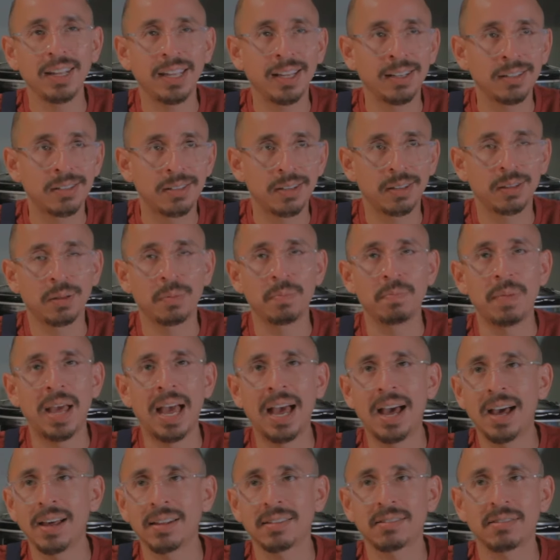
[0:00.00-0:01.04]
into the
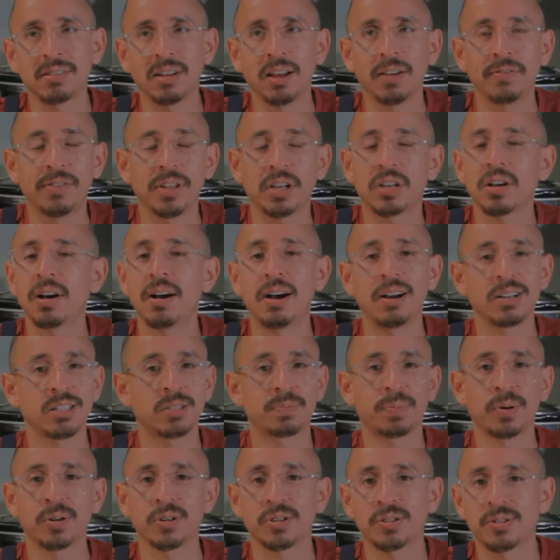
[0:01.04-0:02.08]
math of the
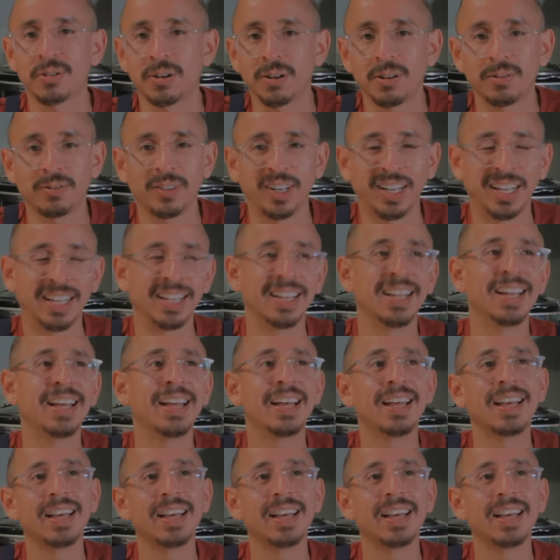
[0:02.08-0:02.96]
cost per serving,